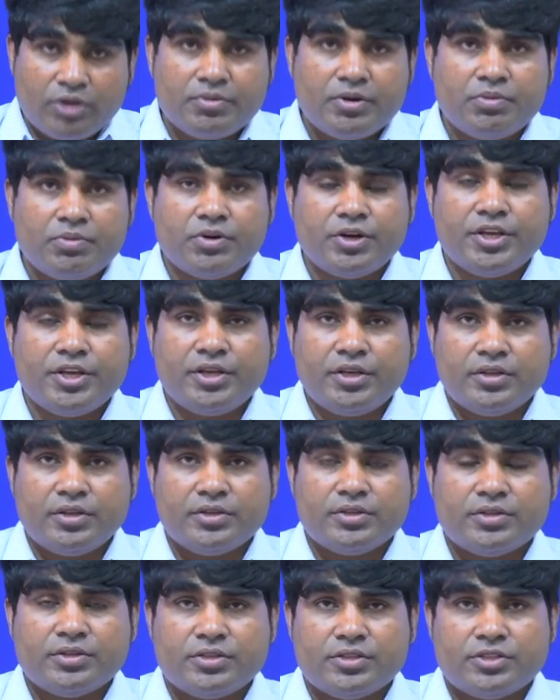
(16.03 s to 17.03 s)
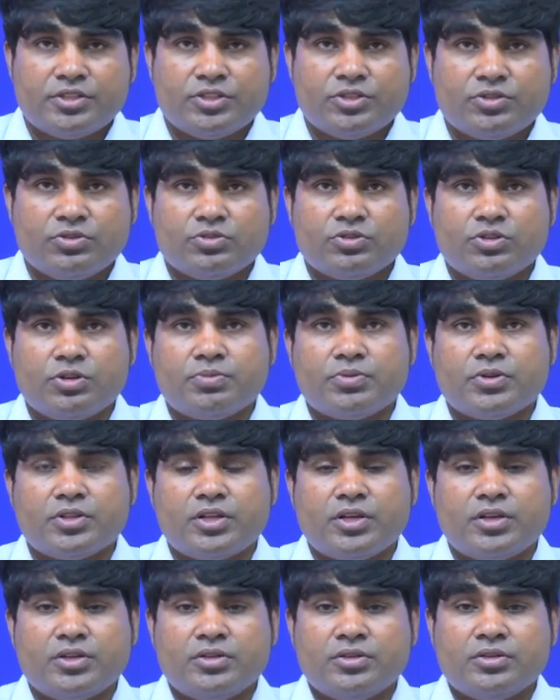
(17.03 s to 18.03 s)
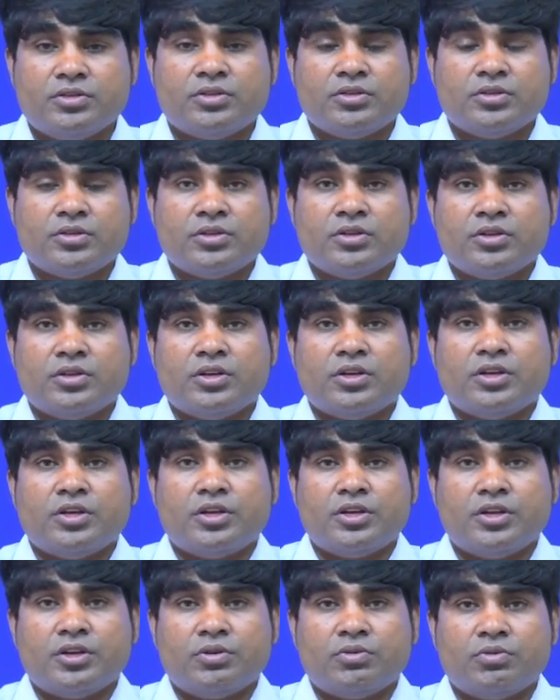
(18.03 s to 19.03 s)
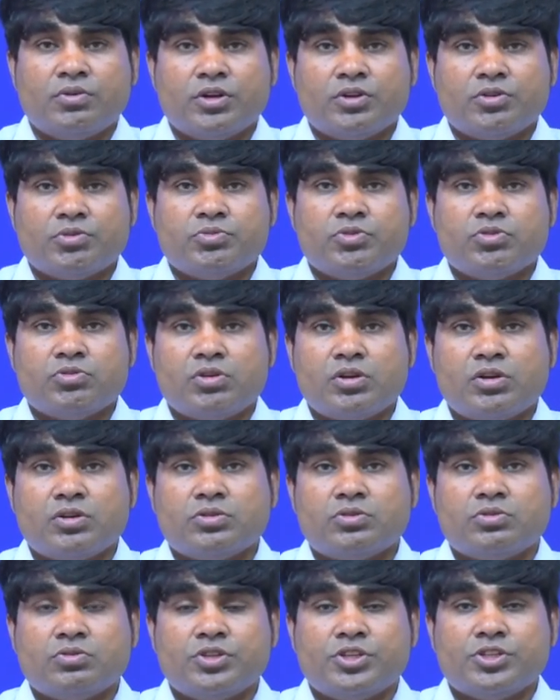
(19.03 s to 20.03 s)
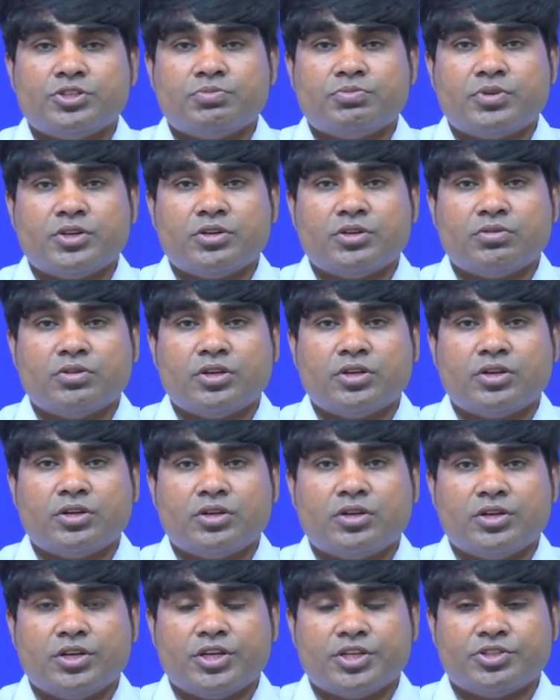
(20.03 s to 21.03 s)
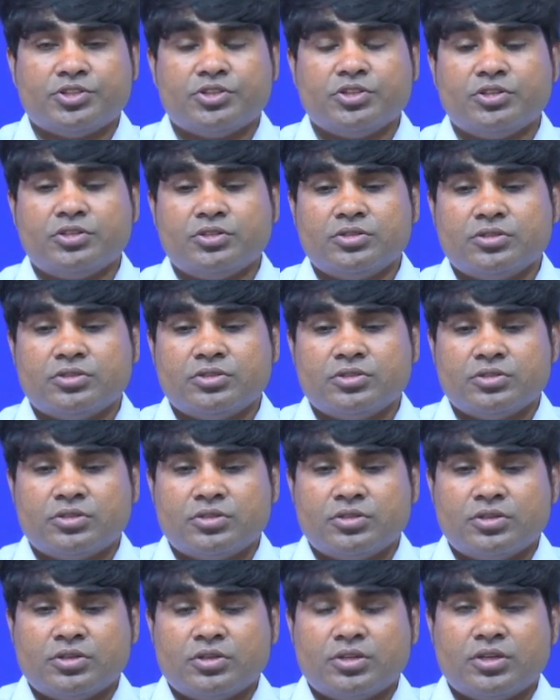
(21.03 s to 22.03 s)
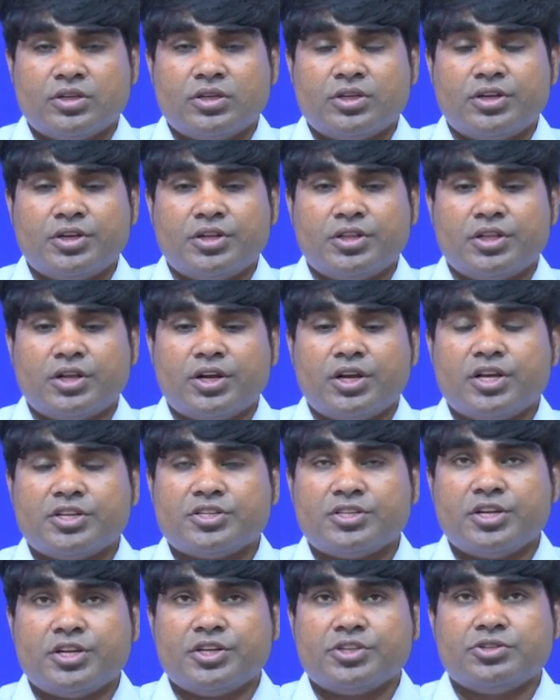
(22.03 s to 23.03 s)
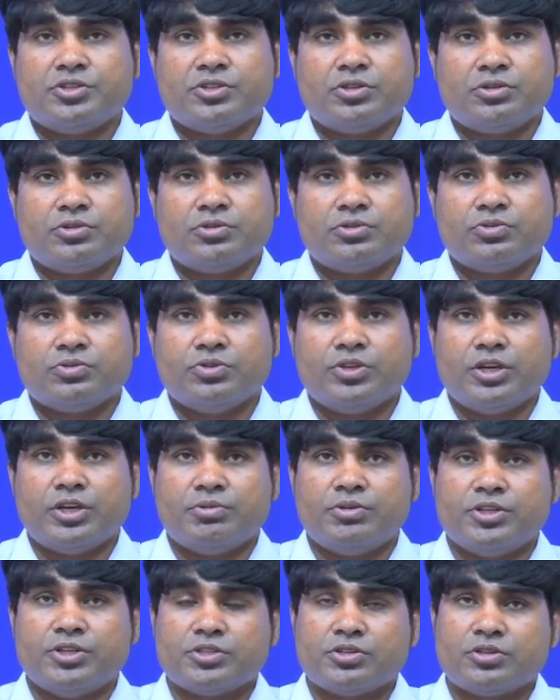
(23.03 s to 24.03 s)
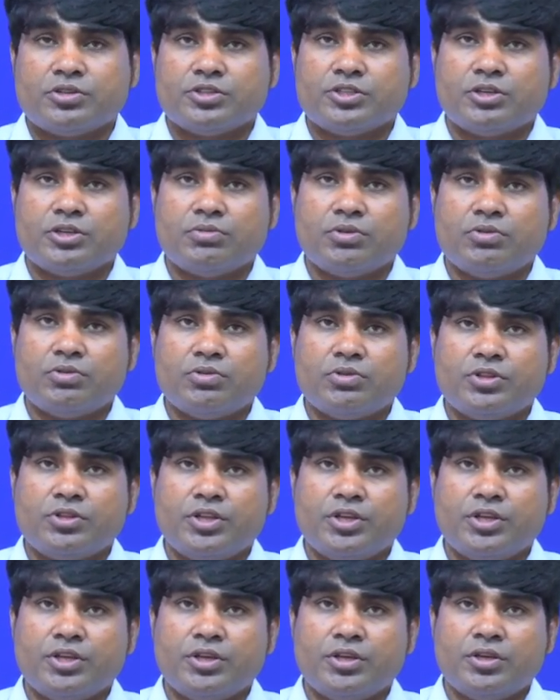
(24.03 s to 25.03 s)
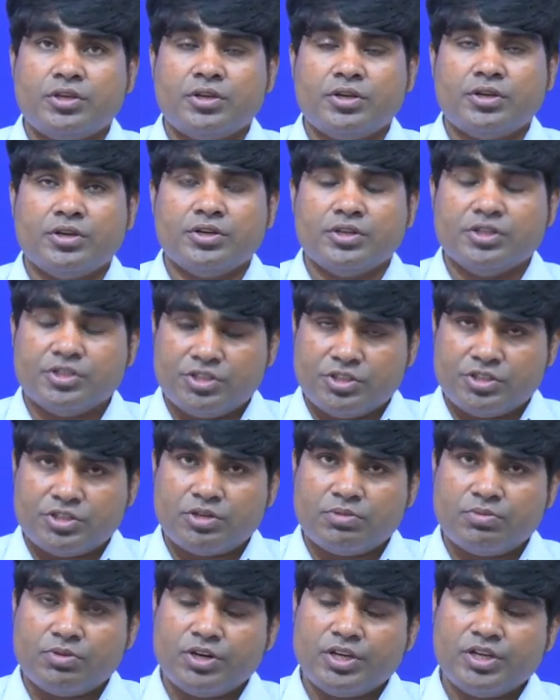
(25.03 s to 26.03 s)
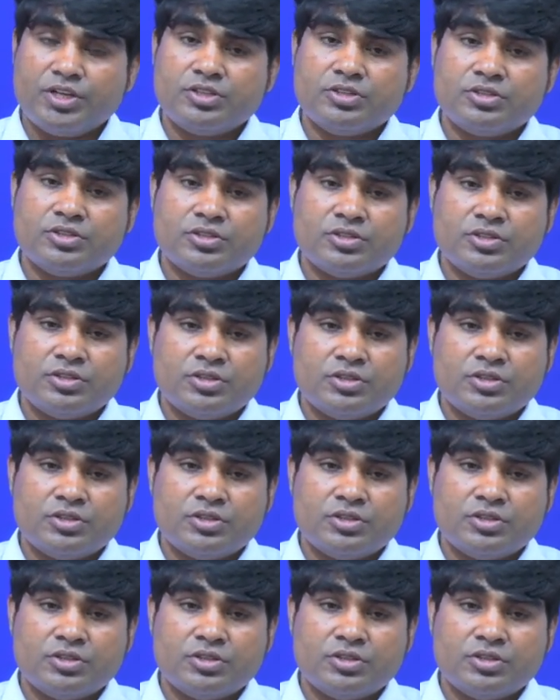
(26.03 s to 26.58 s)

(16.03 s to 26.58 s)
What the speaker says: everybody, this is Rudra Pradhan and welcome you all to this particular lecture. And in the last lectures we have discussed about the decision models,